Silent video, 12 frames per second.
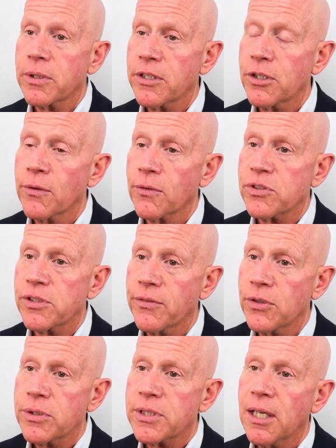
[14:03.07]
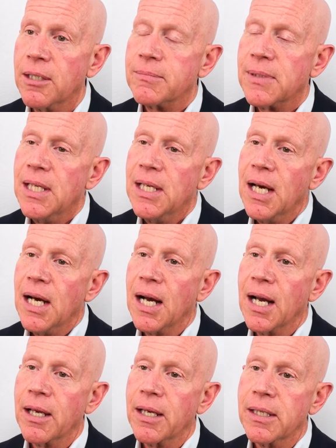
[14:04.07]
at the University of Utah.
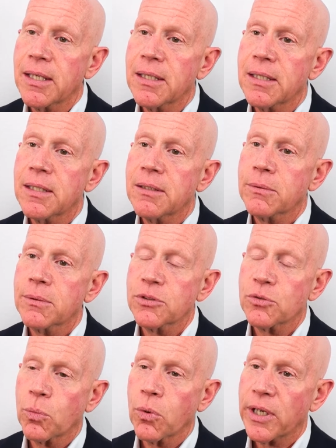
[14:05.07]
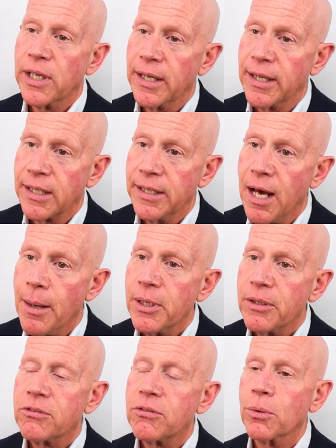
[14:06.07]
I was working on
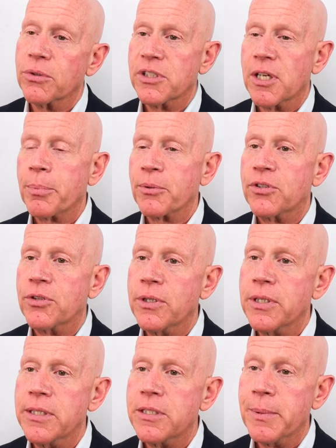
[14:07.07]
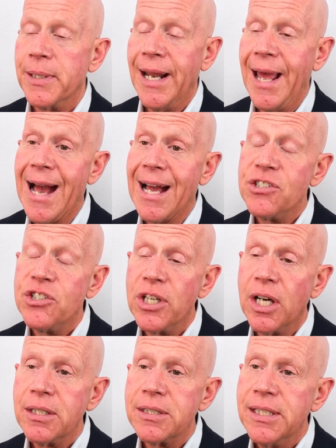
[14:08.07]
economics. There was an opportunity to be an
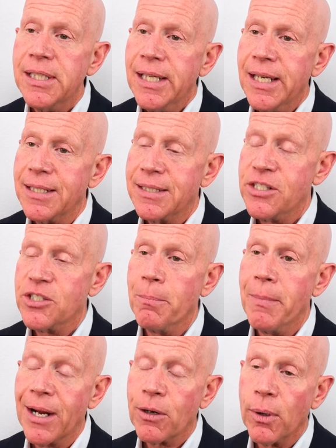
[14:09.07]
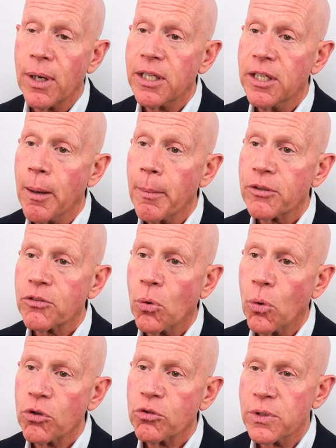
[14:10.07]
adjunct and teach a macroeconomics
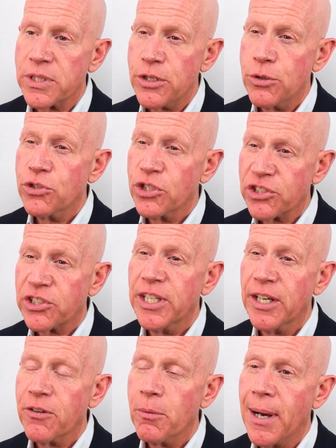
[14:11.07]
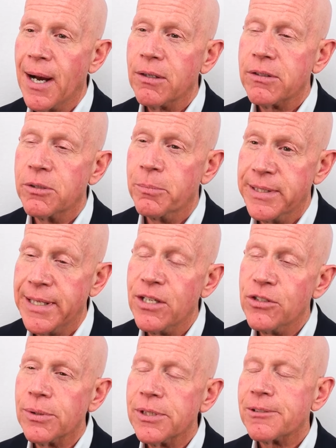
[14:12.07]
course, which I knew just enough about to be
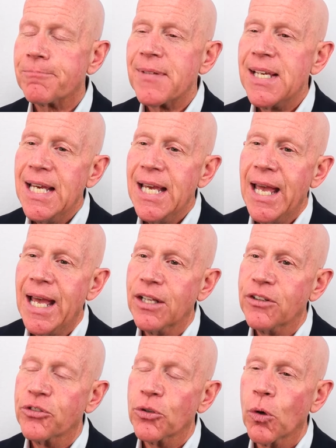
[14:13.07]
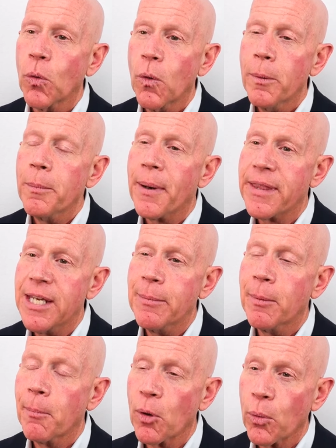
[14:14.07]
dangerous. And so a woman by the name
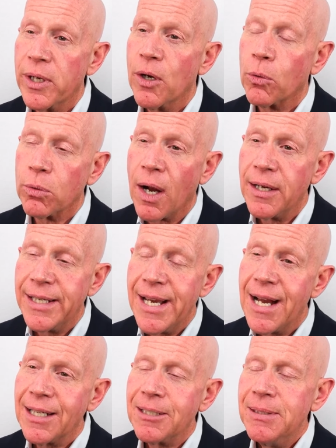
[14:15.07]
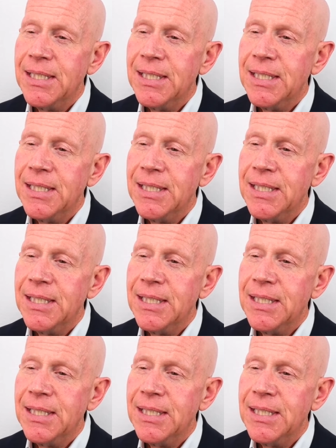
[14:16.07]
of Maria Rodniak